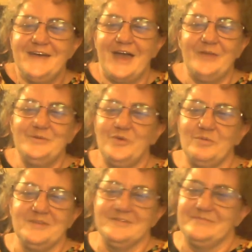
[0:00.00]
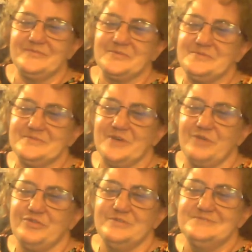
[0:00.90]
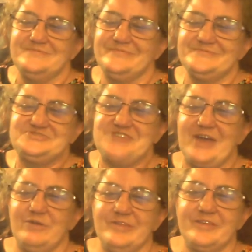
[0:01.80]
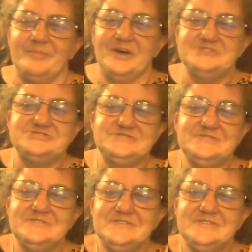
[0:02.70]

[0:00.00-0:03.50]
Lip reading: I don't normally go through and chatter this much.